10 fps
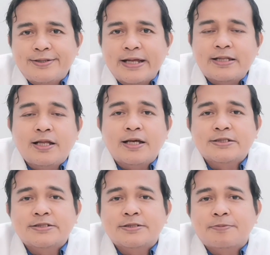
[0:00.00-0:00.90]

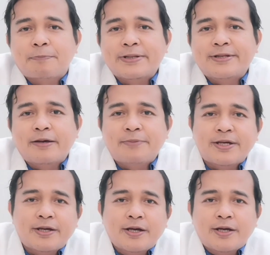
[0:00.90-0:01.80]
deadliest
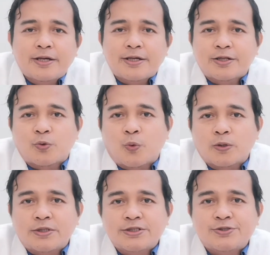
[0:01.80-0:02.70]
pandemic in the
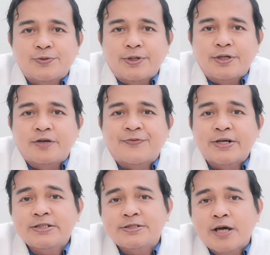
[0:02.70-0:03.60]
world history. The
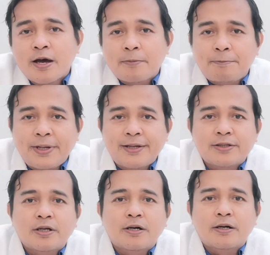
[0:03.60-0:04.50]
first
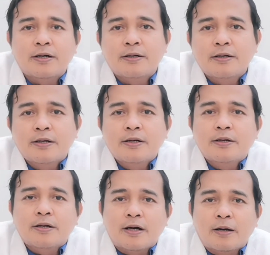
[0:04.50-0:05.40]
being the
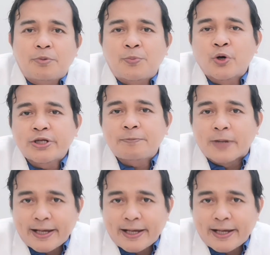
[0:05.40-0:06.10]
bubonic